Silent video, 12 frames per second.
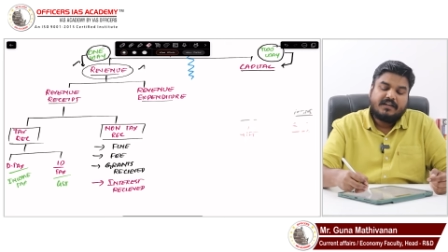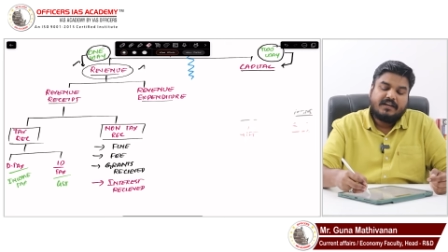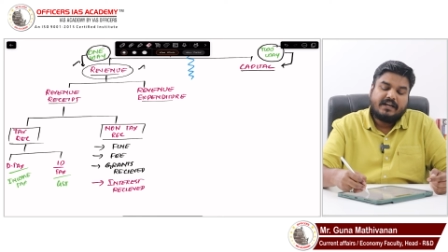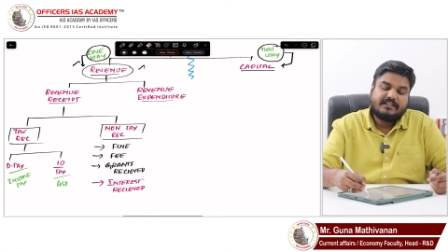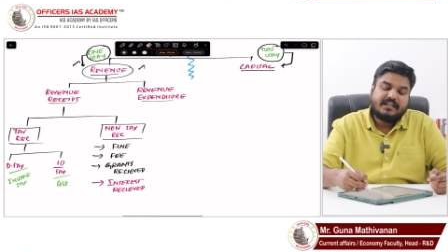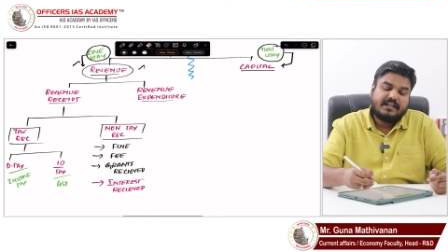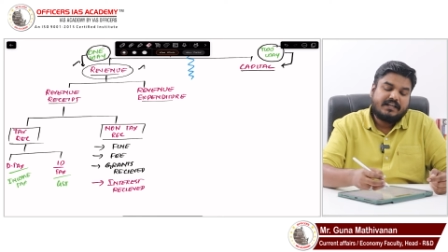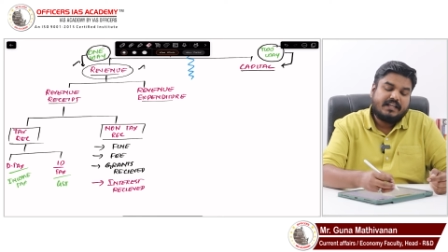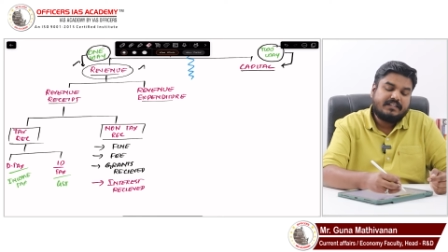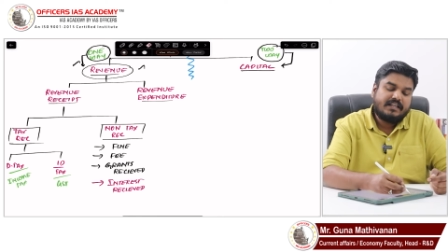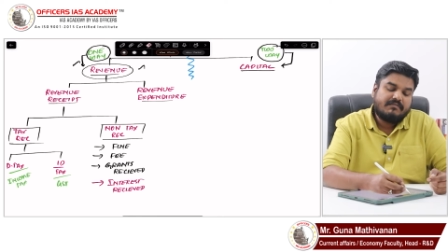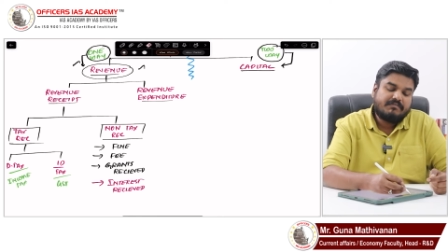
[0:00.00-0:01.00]
Let's take an
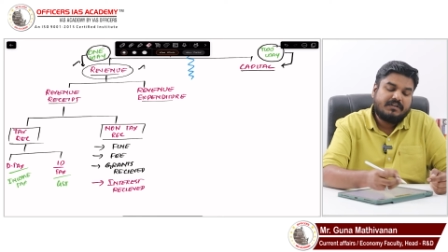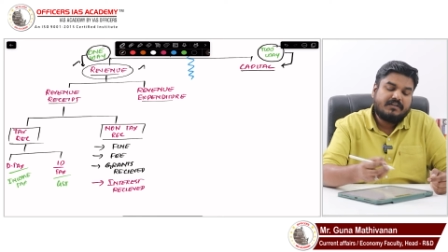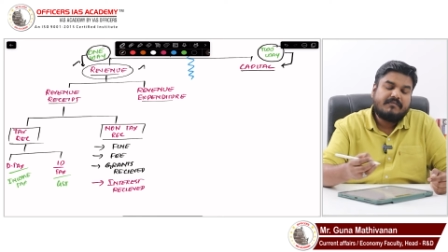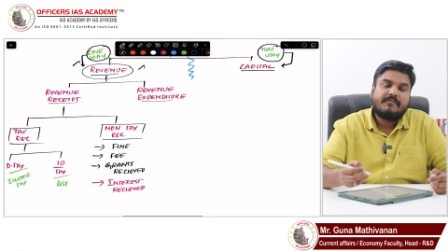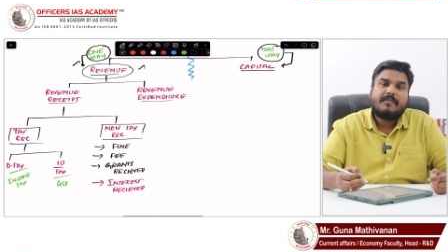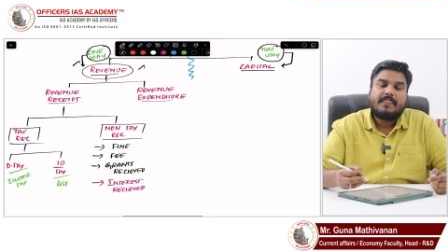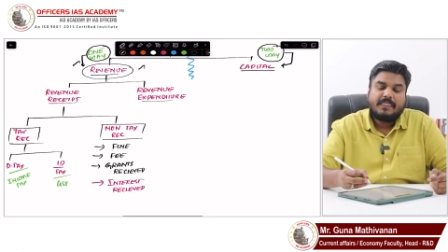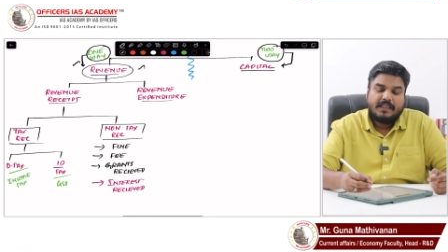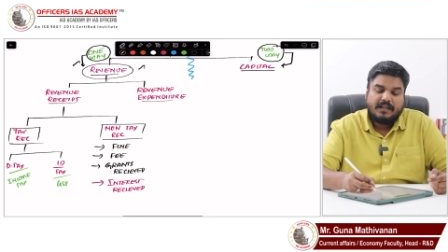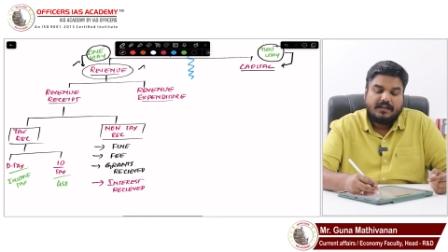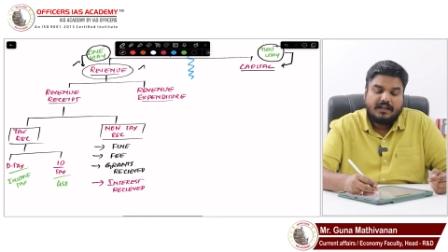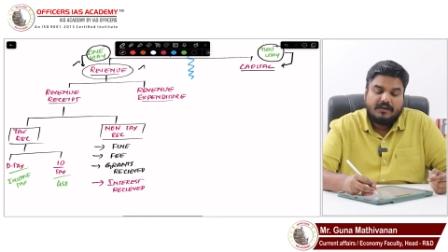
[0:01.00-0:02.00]
example.
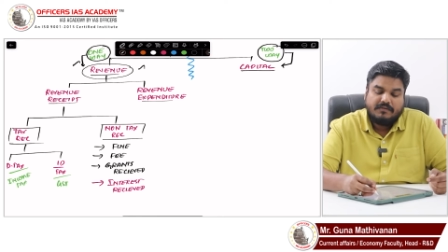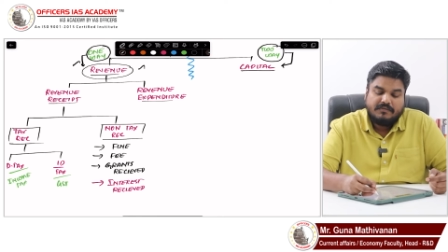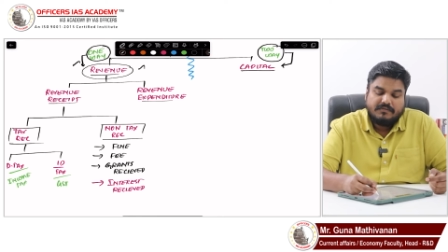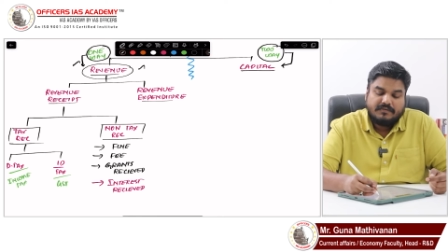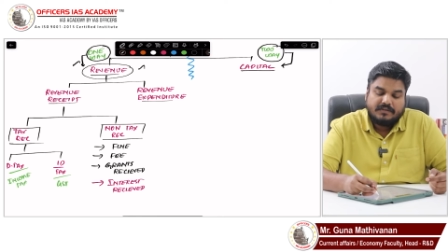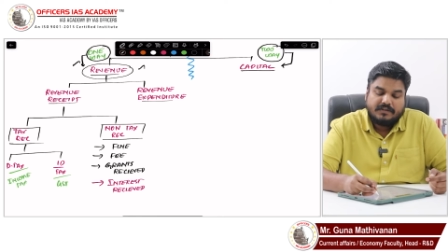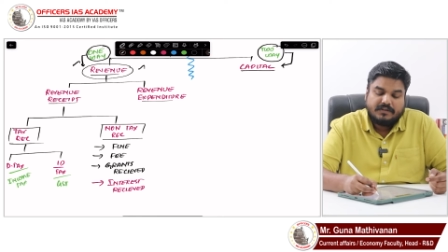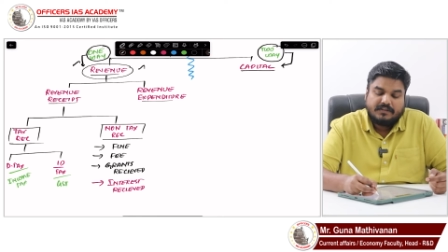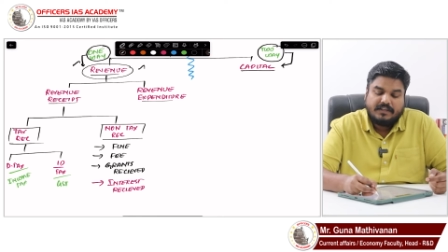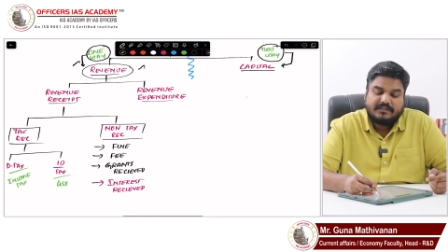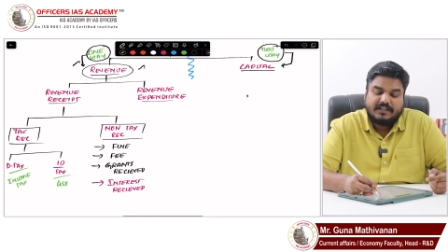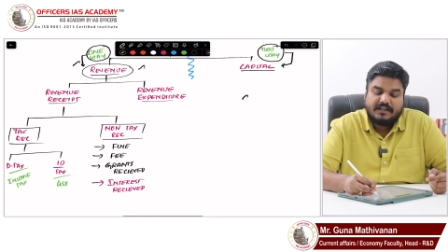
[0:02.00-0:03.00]
Now,
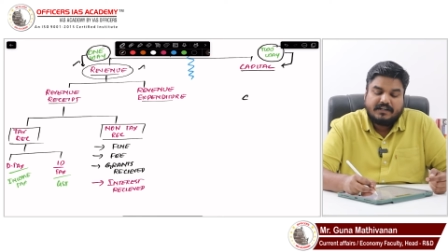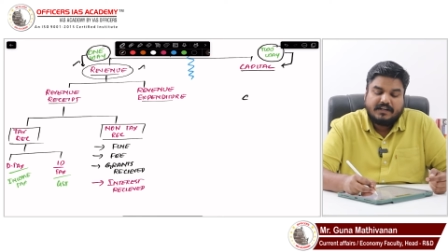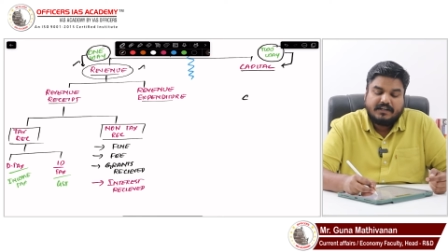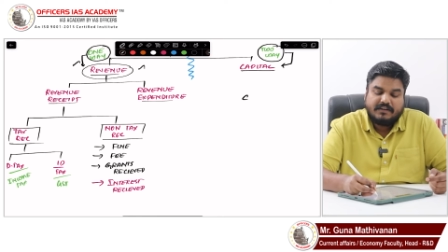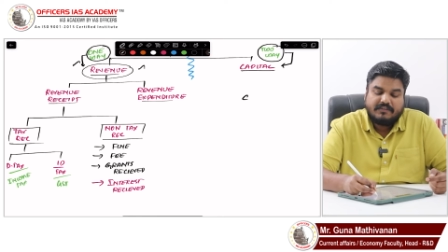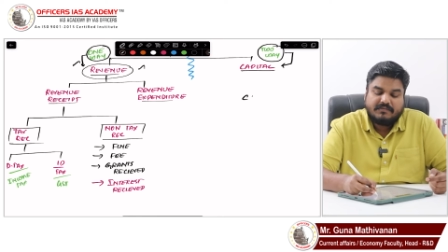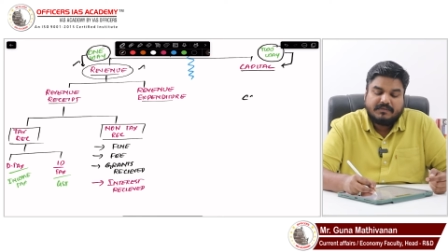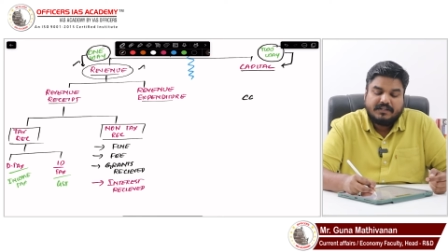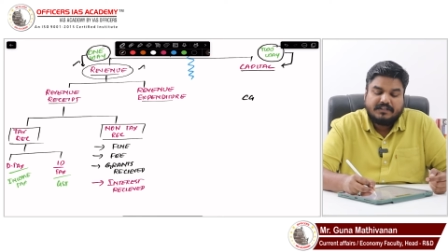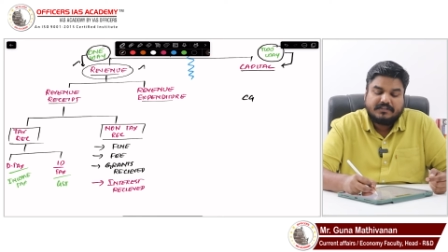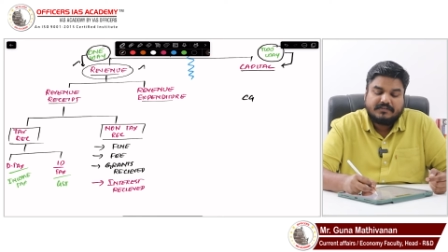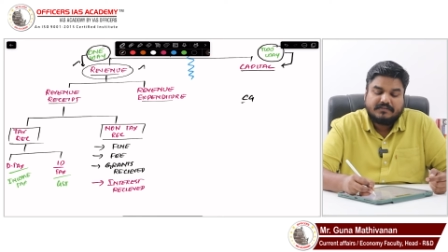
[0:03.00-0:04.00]
the central
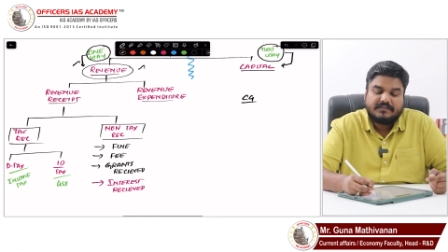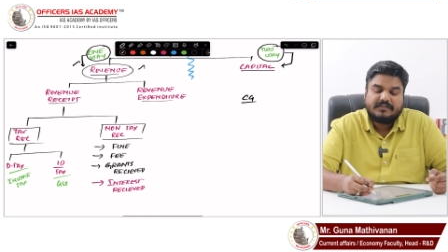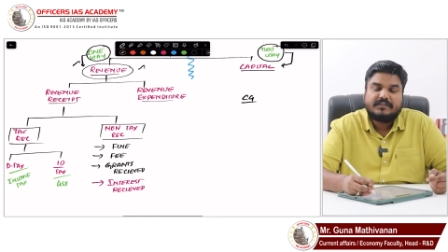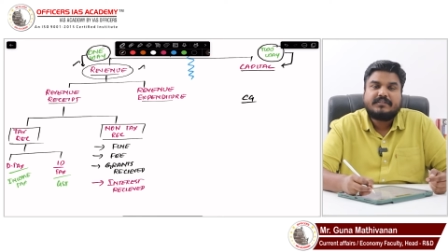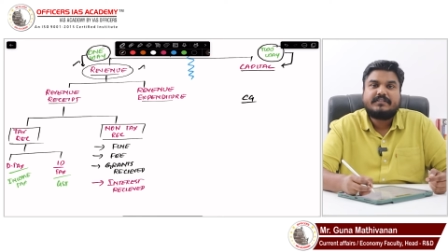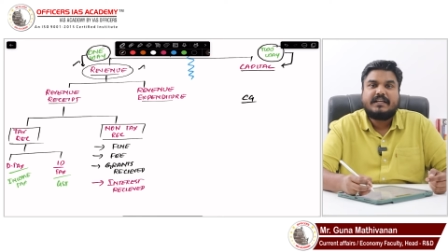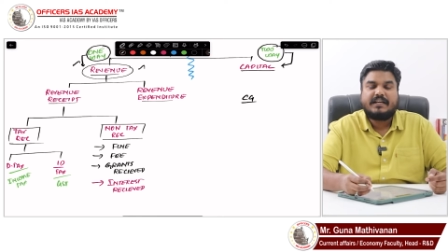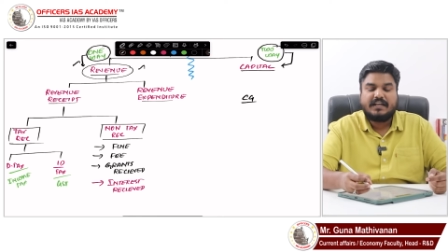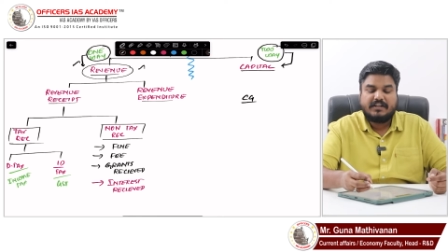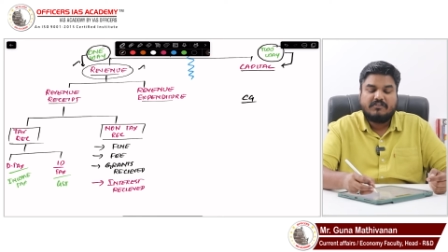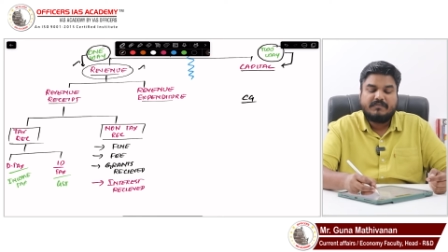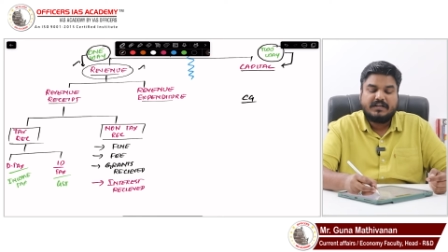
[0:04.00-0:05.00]
government, central
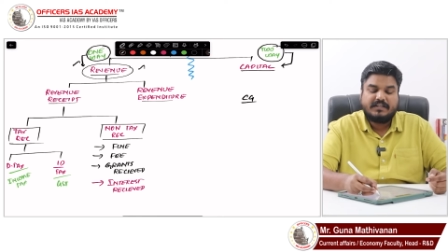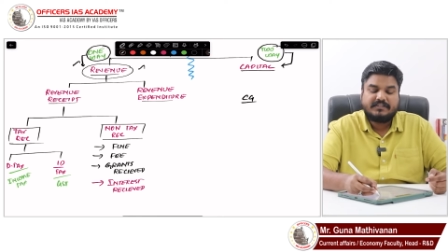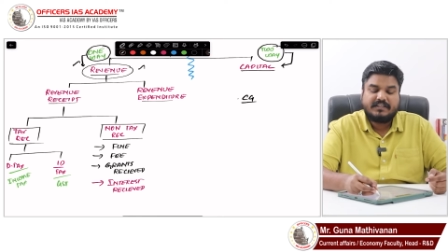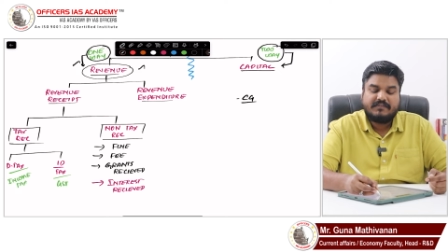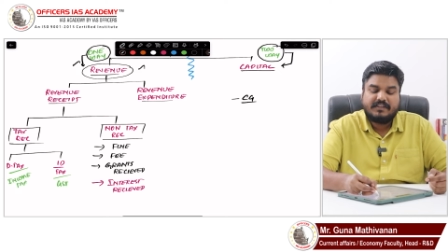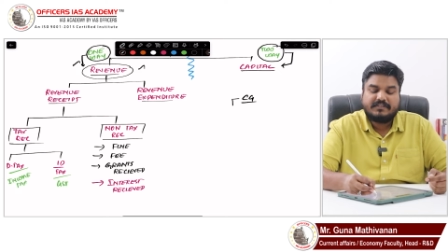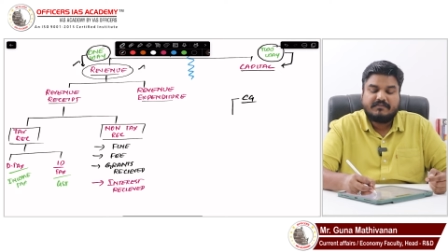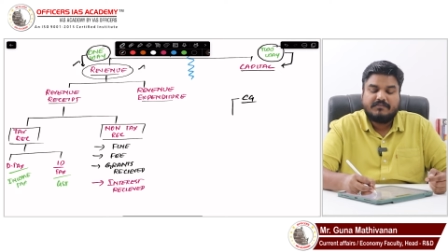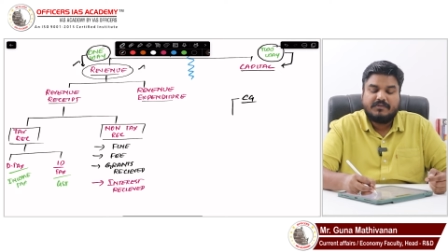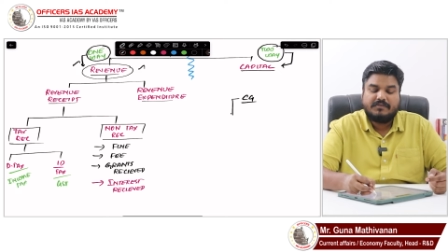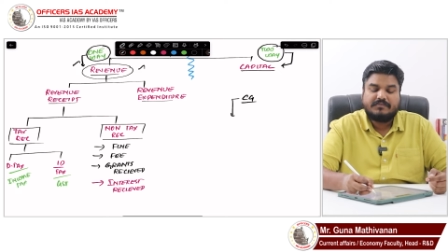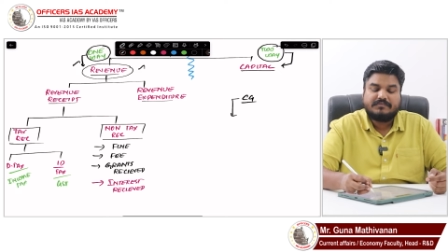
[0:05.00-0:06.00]
government is giving
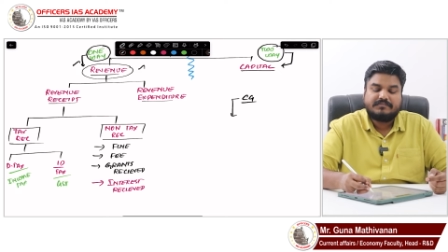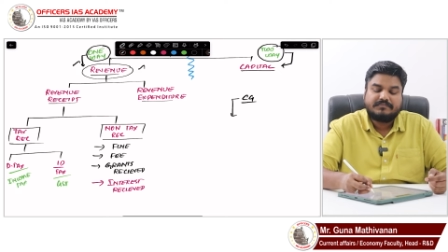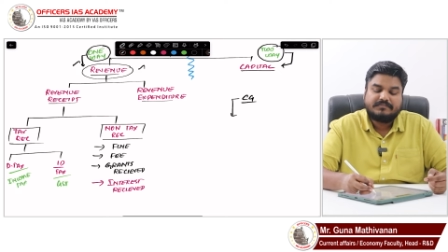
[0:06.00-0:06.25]
some loan.